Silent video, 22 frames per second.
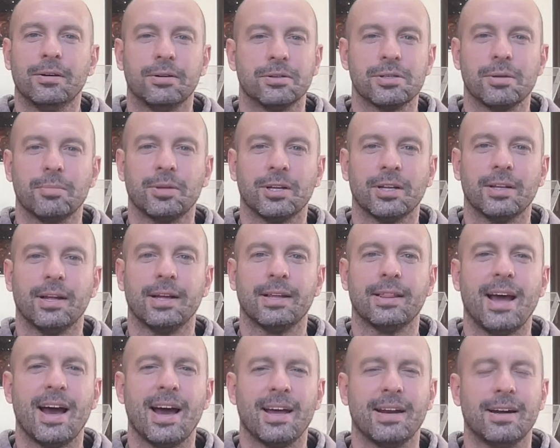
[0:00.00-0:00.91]
or something like
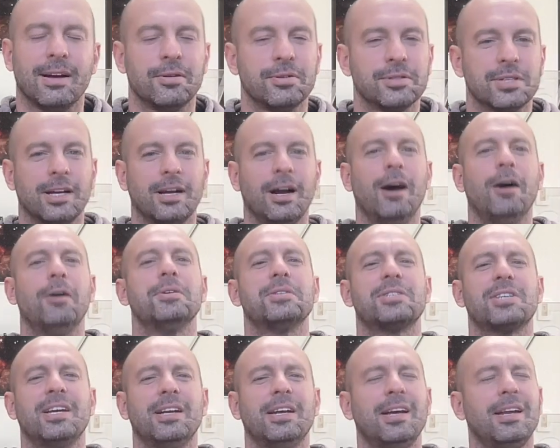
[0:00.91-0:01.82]
that, and I was like, oh, he's
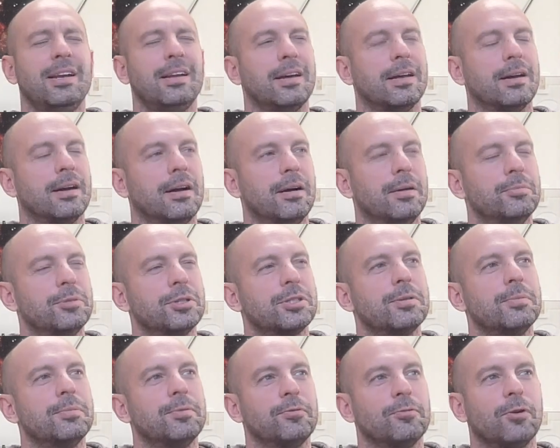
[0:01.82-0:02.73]
Canadian. I must
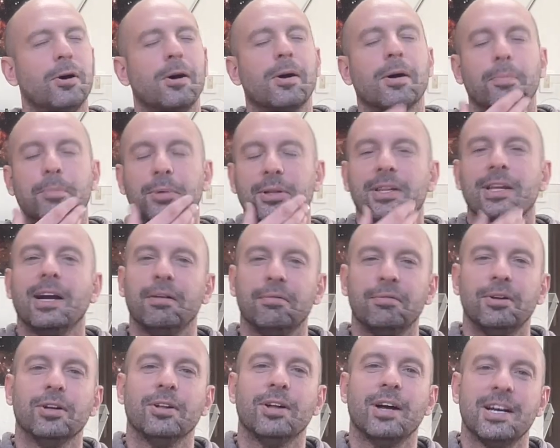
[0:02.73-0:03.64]
have been wrong. But then I
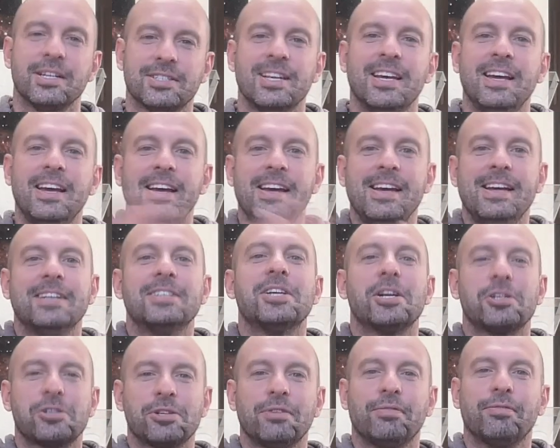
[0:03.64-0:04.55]
realized he's
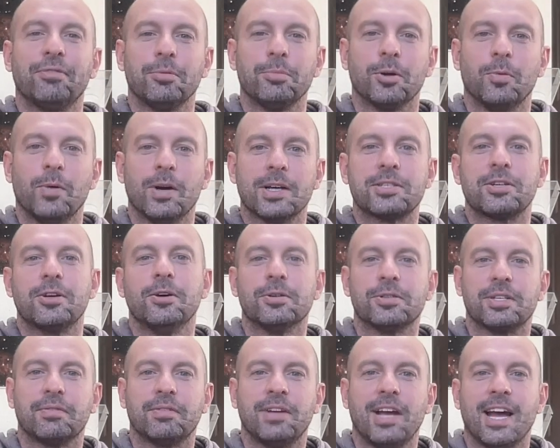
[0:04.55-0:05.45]
actually from the West
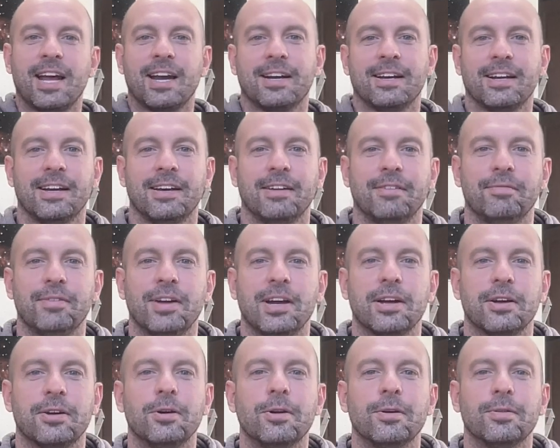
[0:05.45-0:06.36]
Coast of Canada in
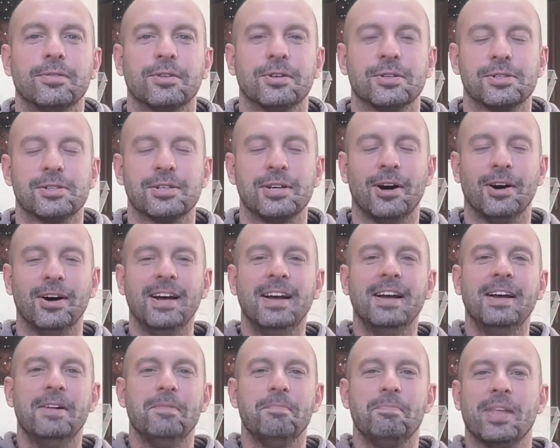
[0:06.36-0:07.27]
Vancouver. So
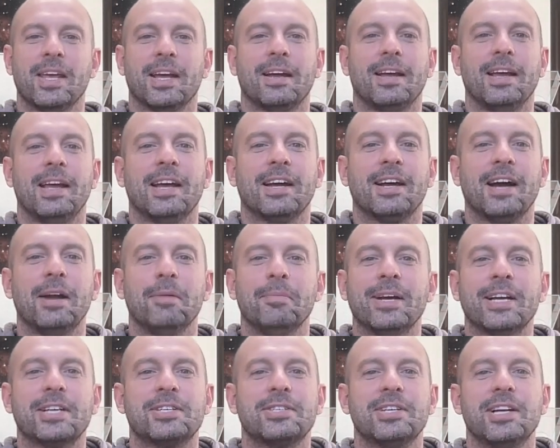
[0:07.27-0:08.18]
it kind of
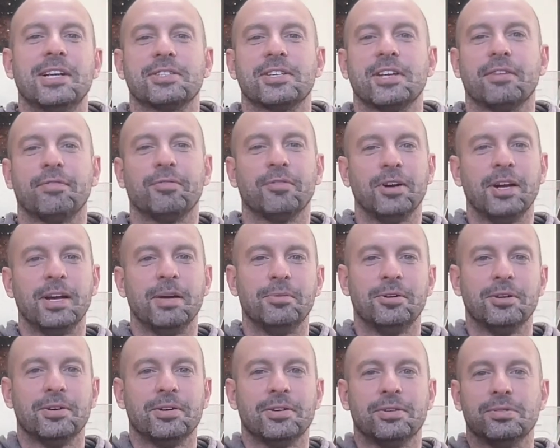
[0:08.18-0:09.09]
makes sense, like for him
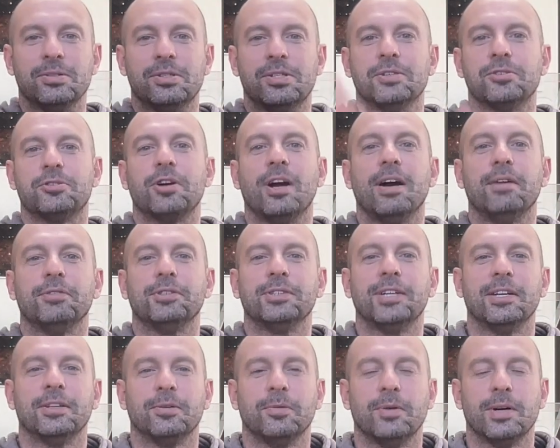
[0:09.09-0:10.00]
to travel
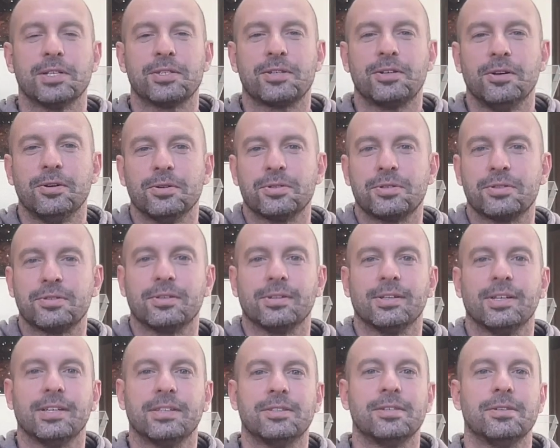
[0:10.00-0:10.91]
down the West Coast,
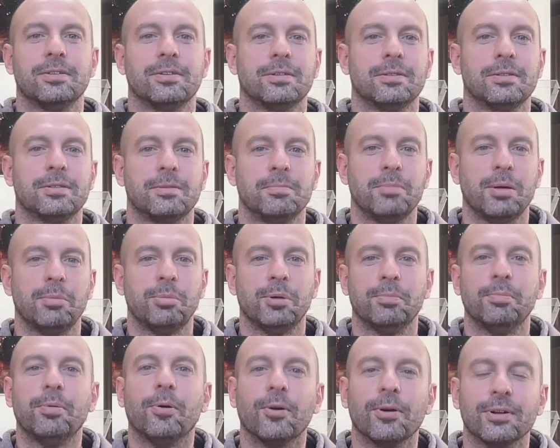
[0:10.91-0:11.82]
like to
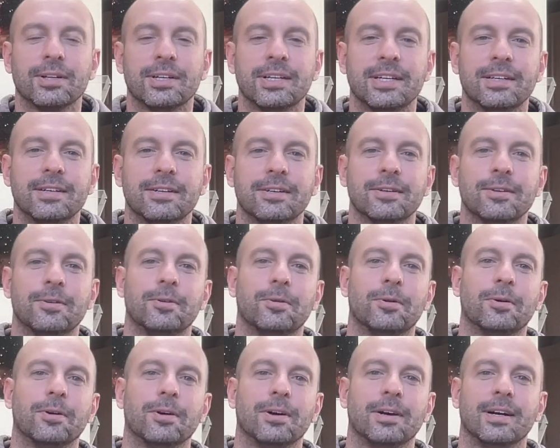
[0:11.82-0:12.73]
maybe Portland
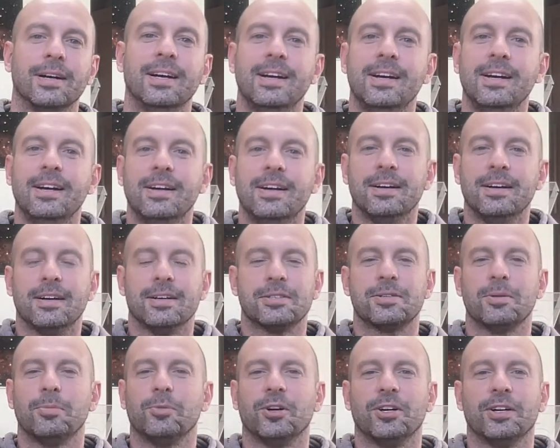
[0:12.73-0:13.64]
or
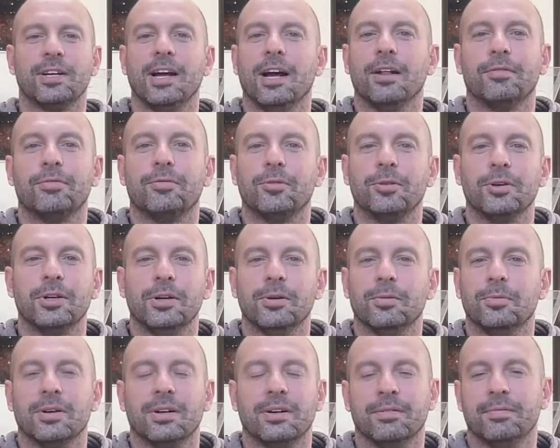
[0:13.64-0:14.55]
somewhere in California
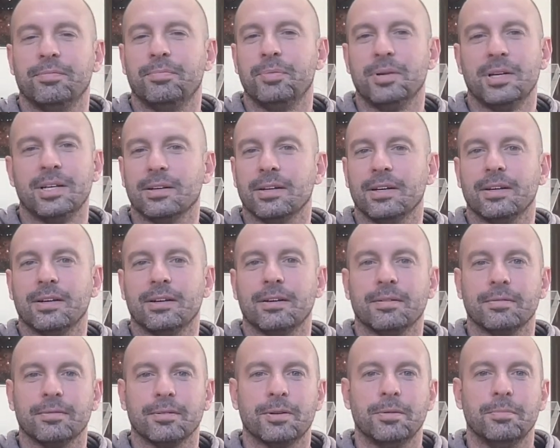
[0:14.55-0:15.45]
would have been like
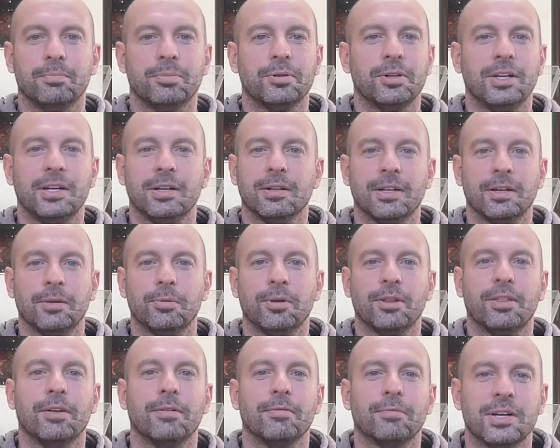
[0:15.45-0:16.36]
completely
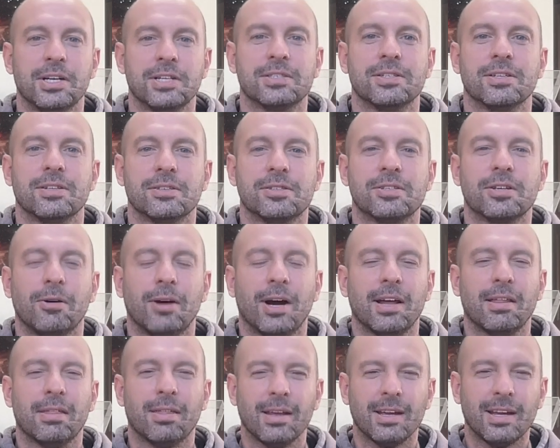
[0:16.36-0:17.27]
within reason. So
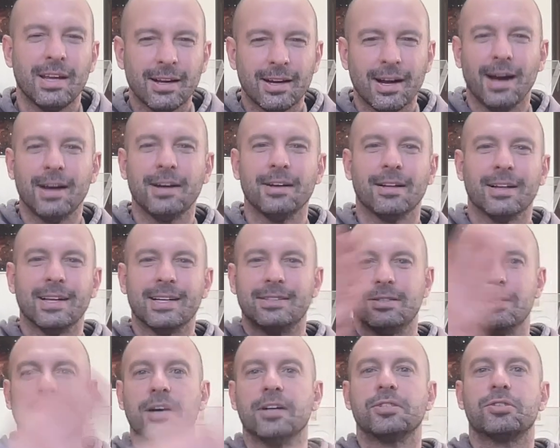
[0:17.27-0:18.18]
I think he kind of
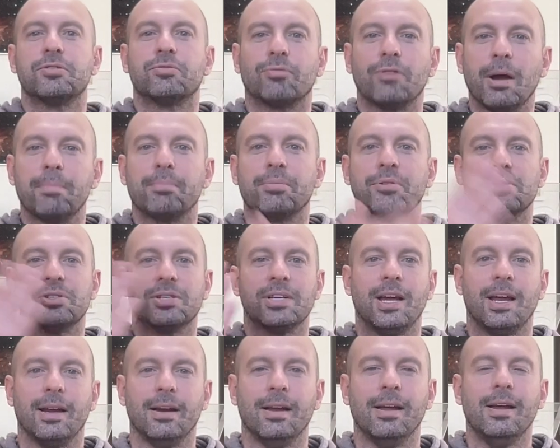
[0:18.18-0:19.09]
like does
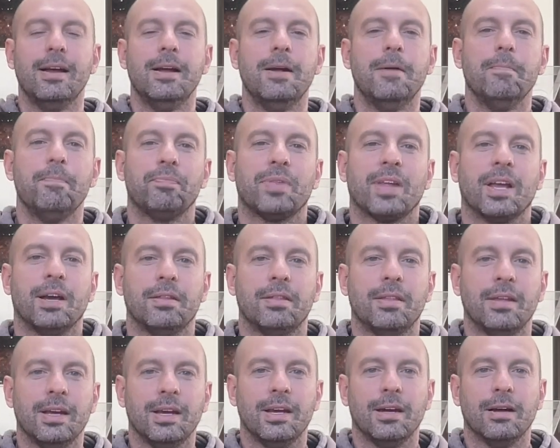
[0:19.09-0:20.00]
represent
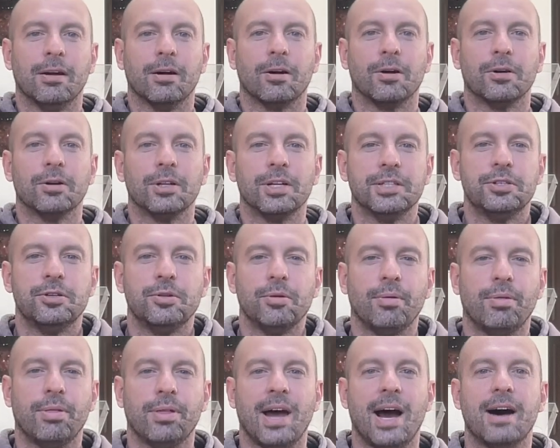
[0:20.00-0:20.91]
the early
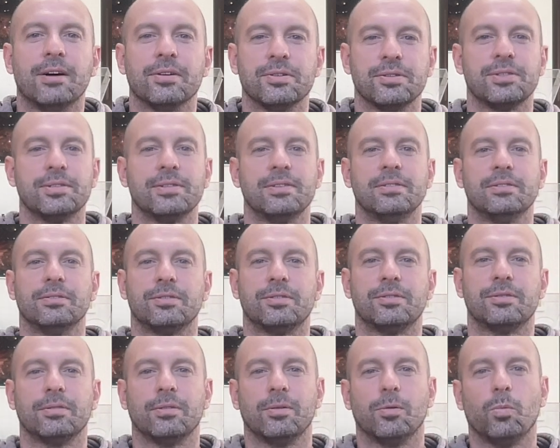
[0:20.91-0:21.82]

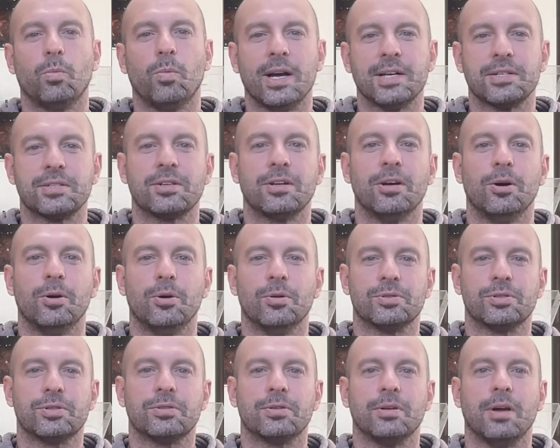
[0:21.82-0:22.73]
2000s West
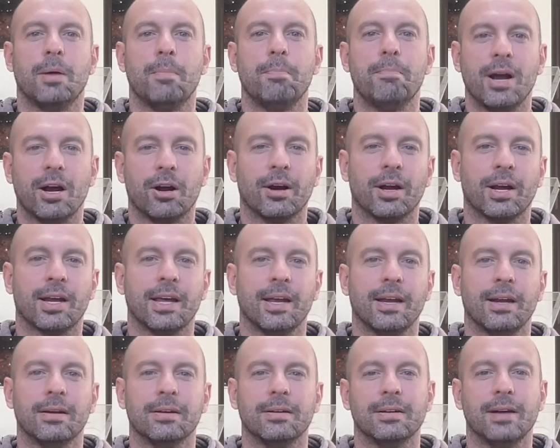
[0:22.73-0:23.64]
Coast
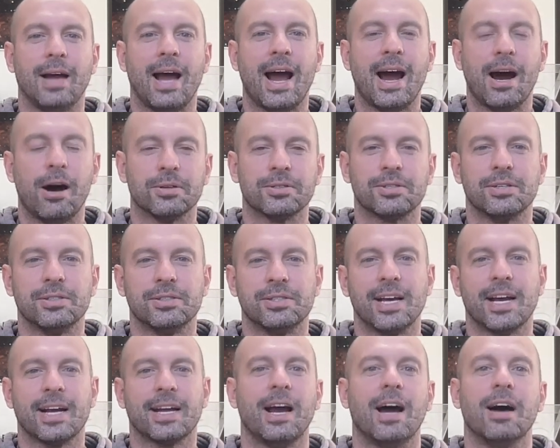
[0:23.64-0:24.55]
American house and
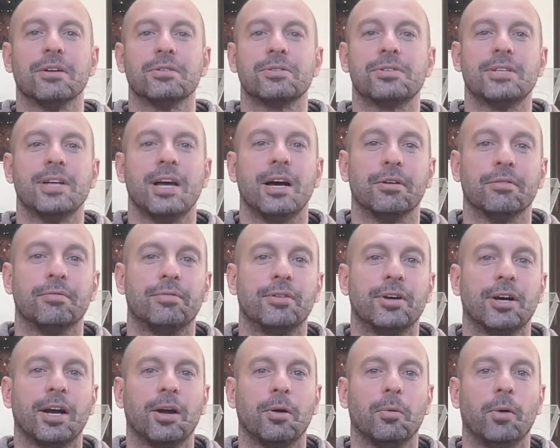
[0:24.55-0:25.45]
tech house sound
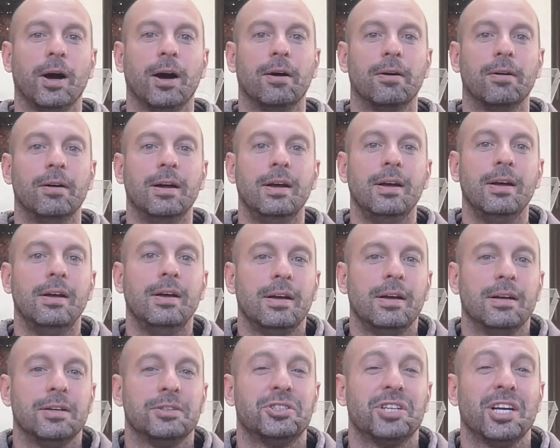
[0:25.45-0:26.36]
very well.
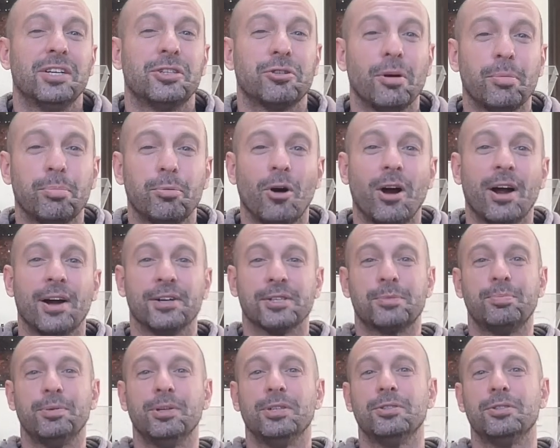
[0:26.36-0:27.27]
Jay Tripwire
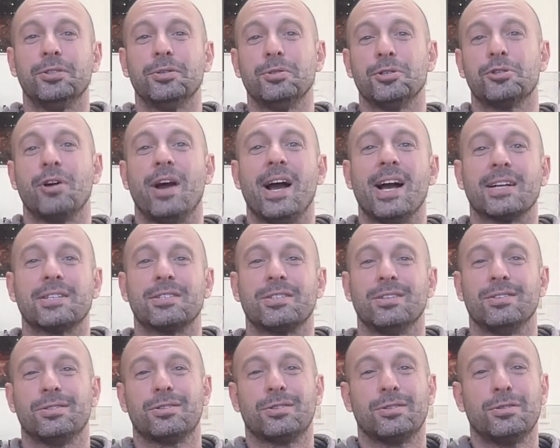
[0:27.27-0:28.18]
has been doing tracks
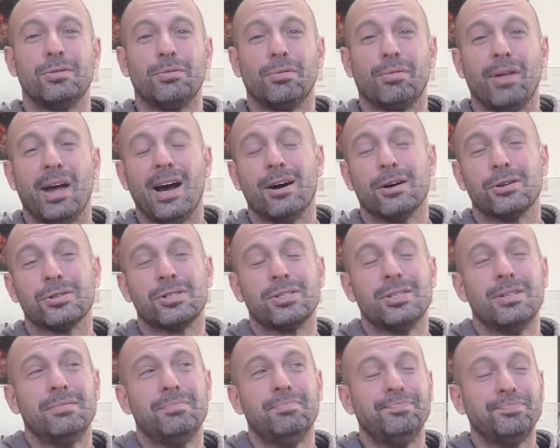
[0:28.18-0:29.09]
since
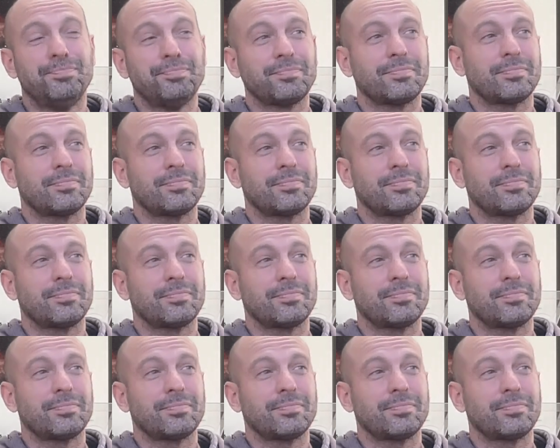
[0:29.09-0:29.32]
2000.